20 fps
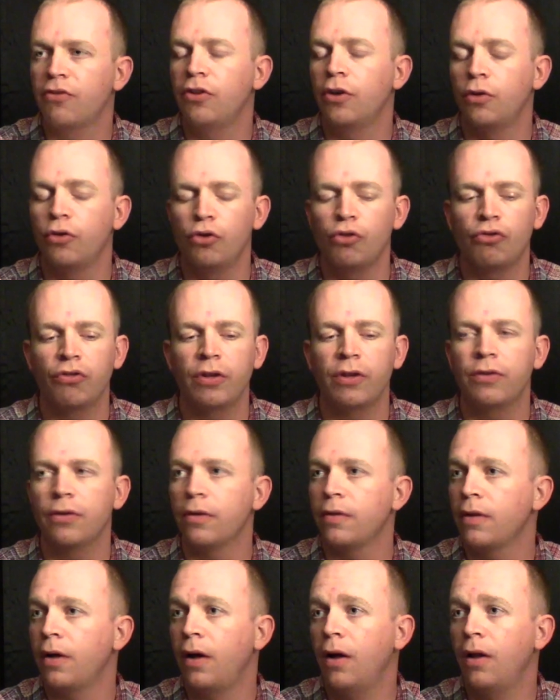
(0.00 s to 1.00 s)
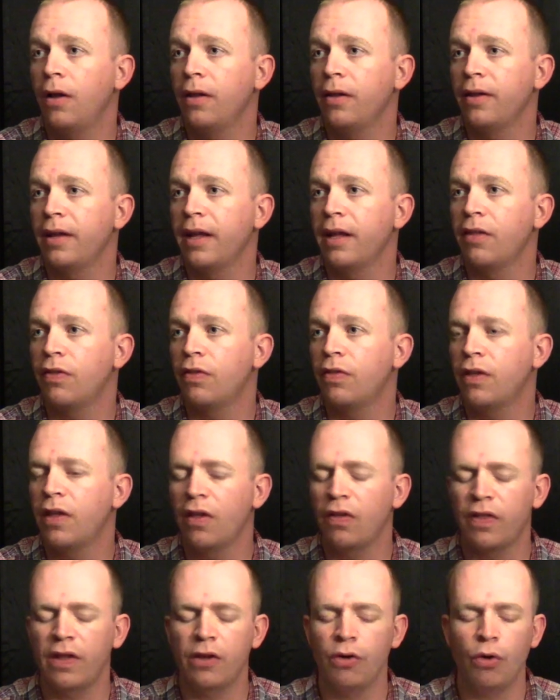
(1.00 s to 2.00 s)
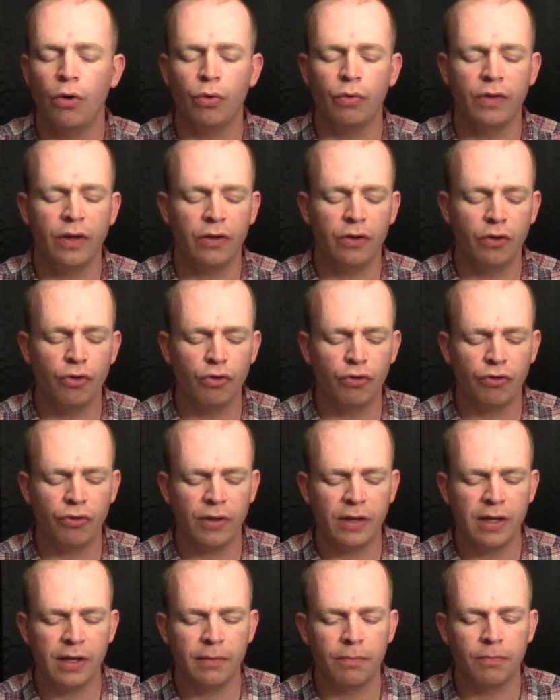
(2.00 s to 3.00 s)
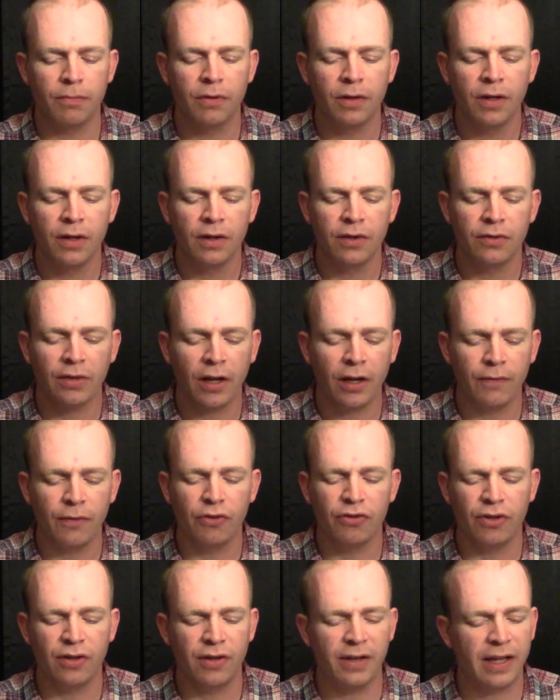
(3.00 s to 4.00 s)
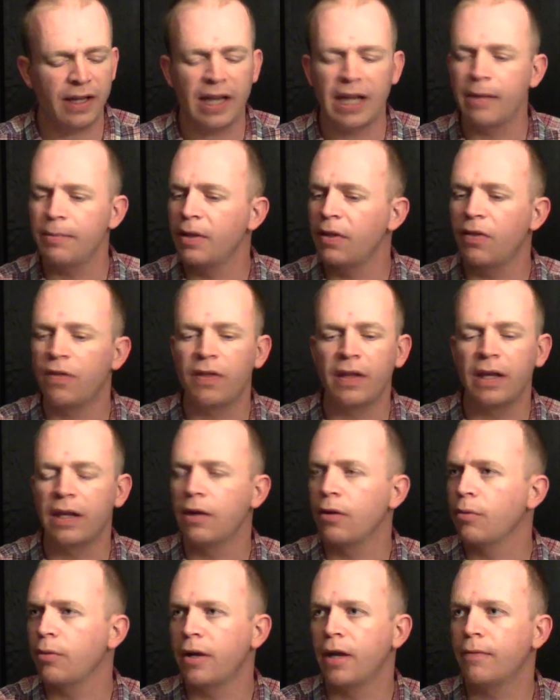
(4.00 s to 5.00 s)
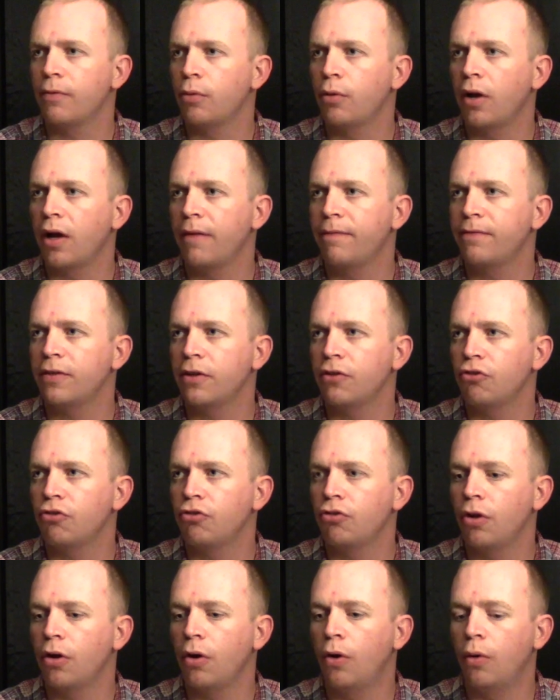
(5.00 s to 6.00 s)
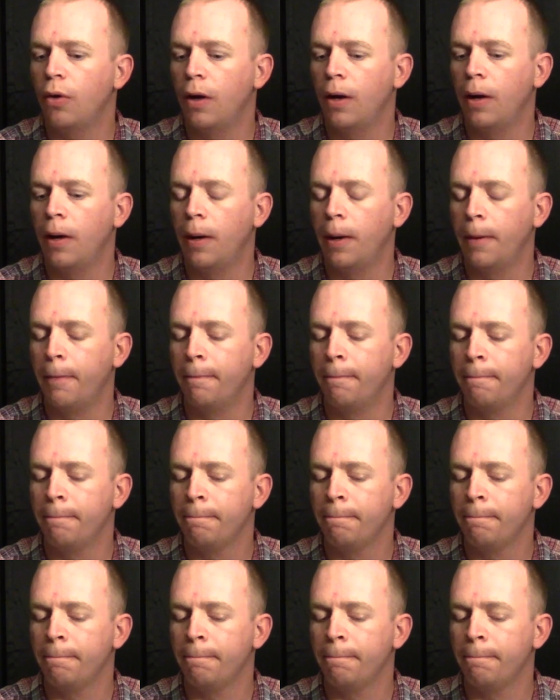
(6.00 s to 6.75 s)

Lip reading: Usually during the holidays, because they usually television like ABC or whatever would often show